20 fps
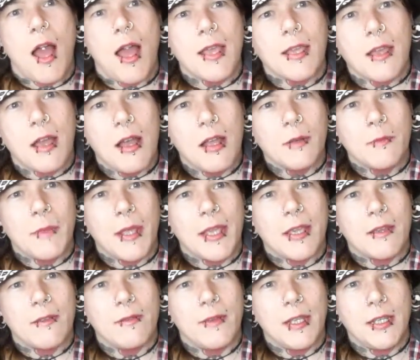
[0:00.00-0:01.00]
I can't
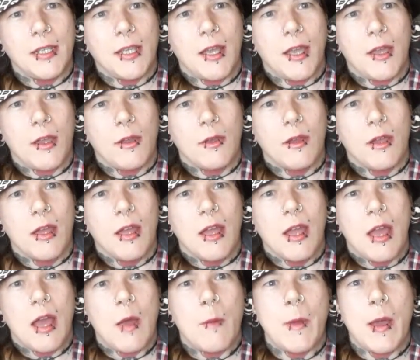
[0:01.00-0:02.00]
make a video
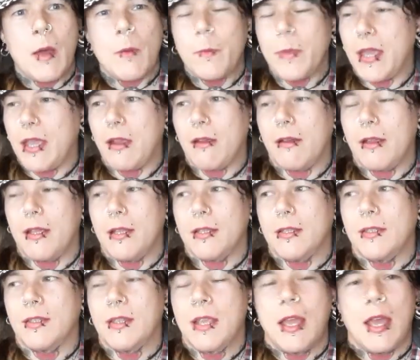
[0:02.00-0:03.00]
about
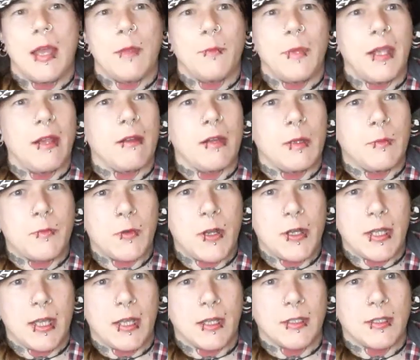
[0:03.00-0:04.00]
periods and period
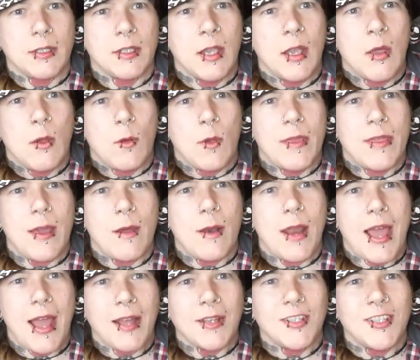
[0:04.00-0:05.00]
products
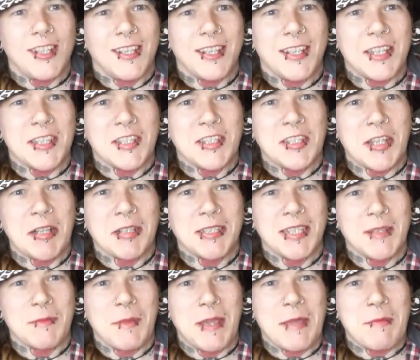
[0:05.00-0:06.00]
without actually
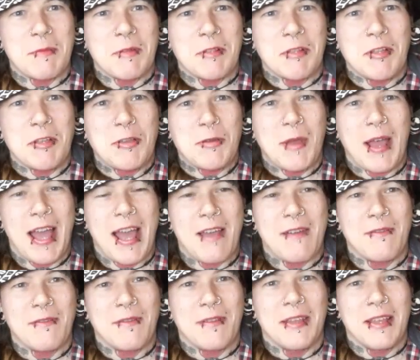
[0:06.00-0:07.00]
consulting people who
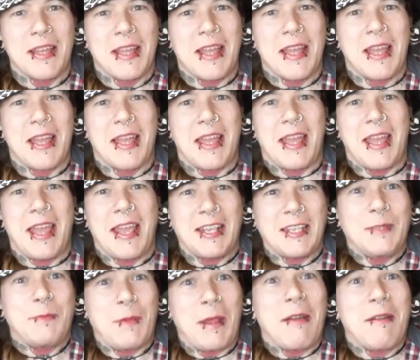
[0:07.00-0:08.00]
have
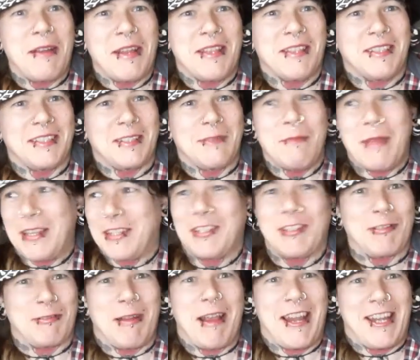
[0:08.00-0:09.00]
experienced
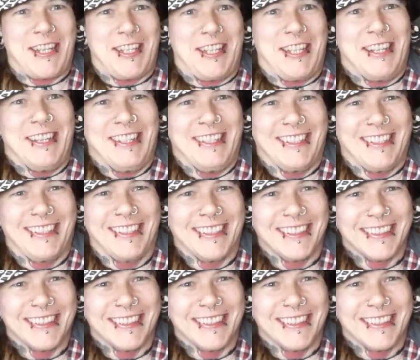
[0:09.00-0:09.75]
menstruation,